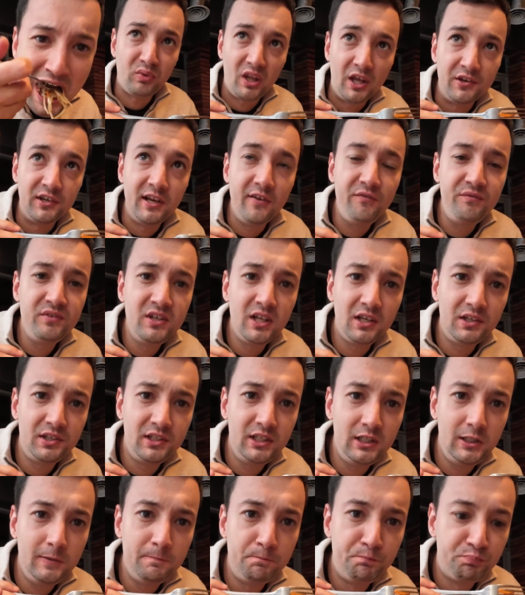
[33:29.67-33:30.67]
And
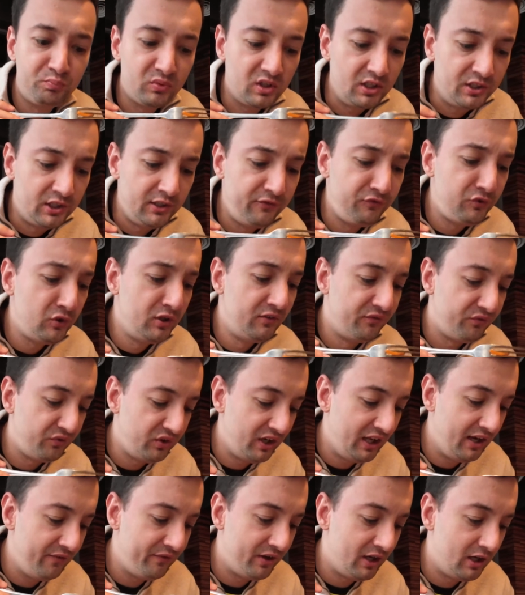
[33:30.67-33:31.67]
definitely a different
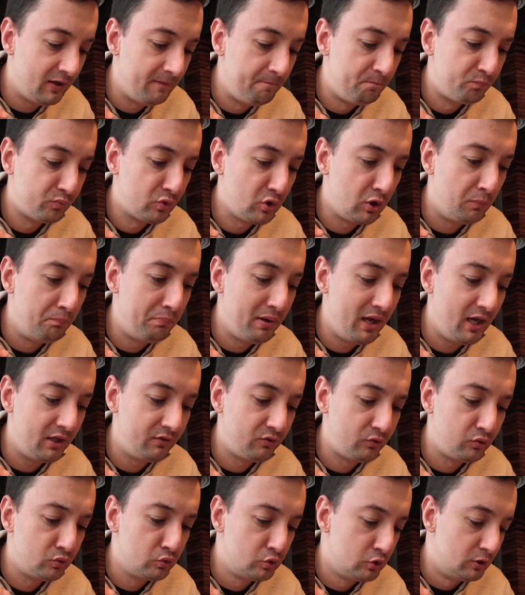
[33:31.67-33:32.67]
flavor
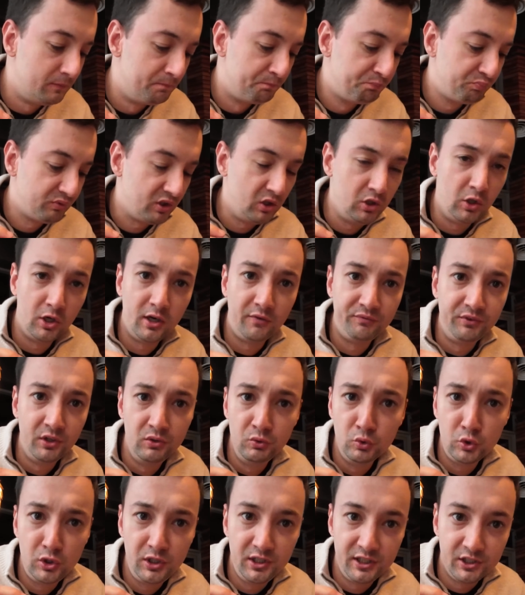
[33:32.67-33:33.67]
compared to a lot of the
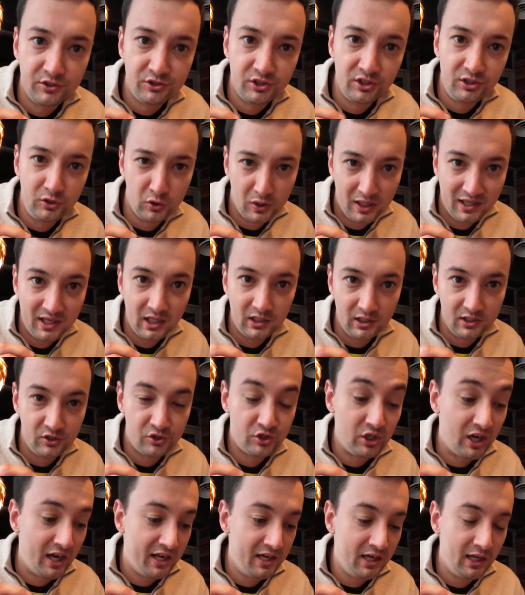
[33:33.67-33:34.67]
noodle dishes you can get in
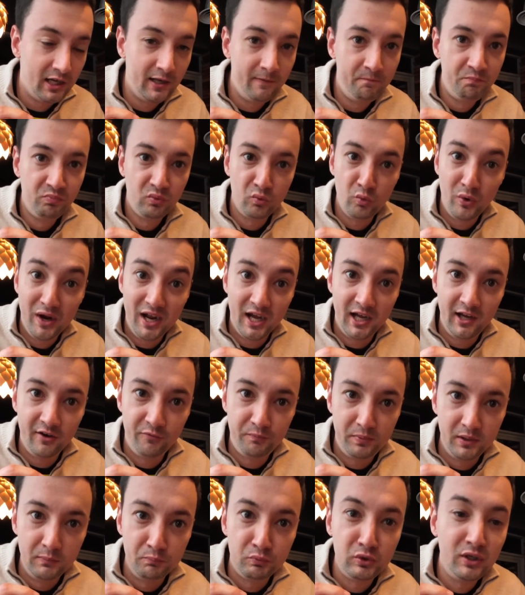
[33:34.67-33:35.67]
China, where I
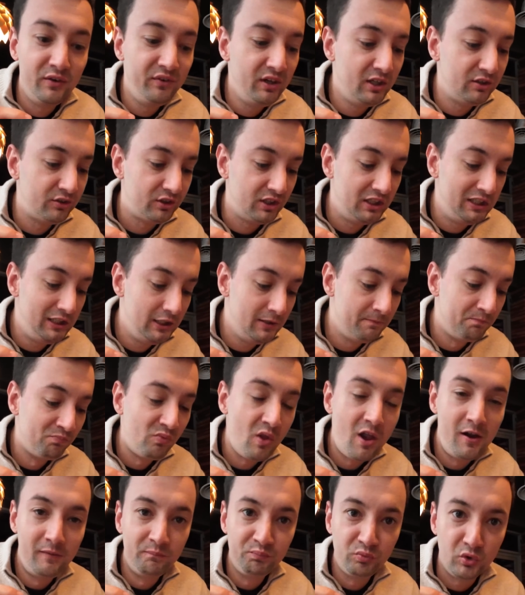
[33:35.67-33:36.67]
have been previously,
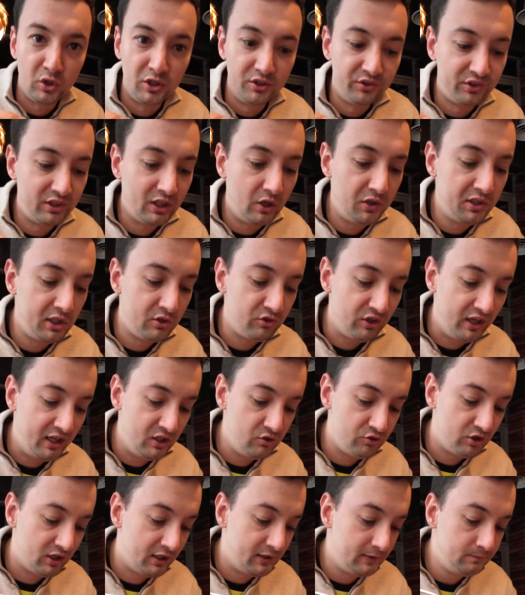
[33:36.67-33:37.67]
or in Southeast
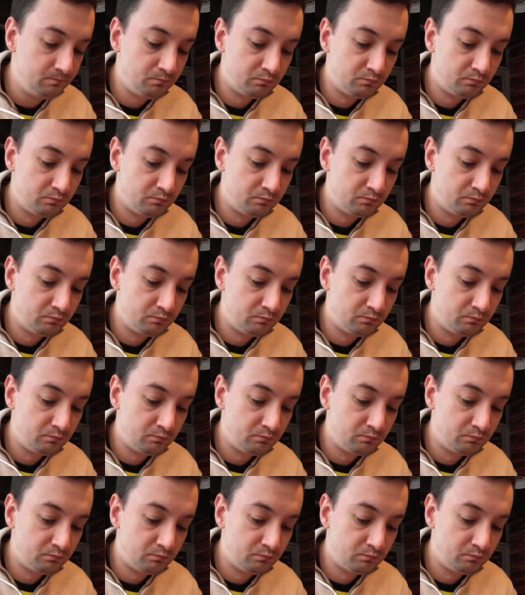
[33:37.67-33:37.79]
Asia.